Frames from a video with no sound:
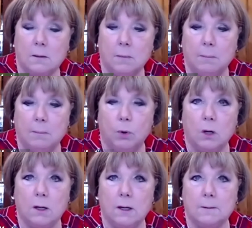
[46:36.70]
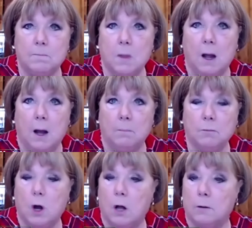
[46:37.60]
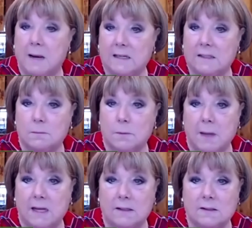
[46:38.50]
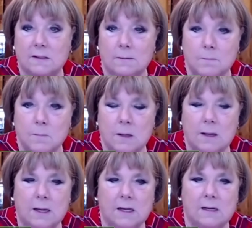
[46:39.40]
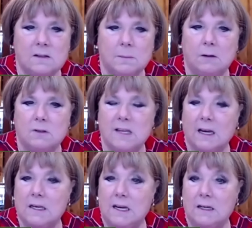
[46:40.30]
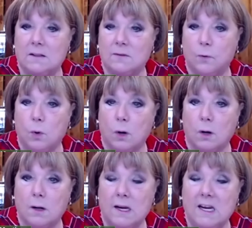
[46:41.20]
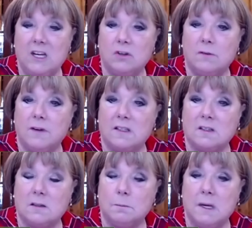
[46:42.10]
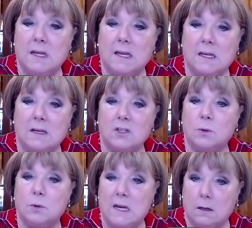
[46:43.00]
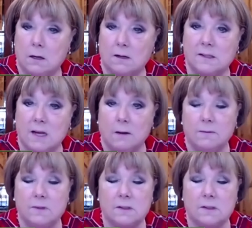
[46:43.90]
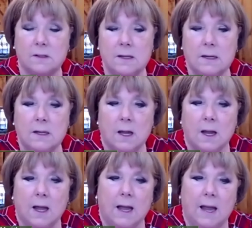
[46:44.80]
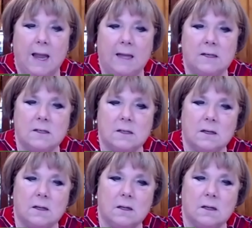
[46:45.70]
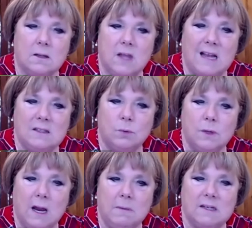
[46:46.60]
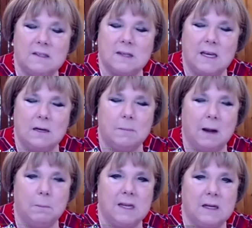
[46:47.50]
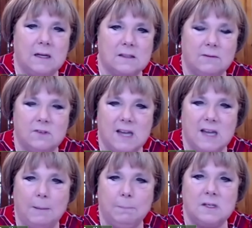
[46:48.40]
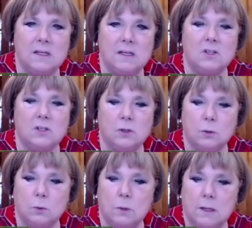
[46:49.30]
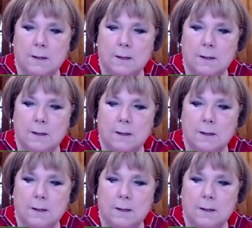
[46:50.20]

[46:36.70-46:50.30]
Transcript: my book called Maximum Medicine. And it's about techniques for each of us to begin to heal ourselves. And that's what I'm excited about, because I've tapped into,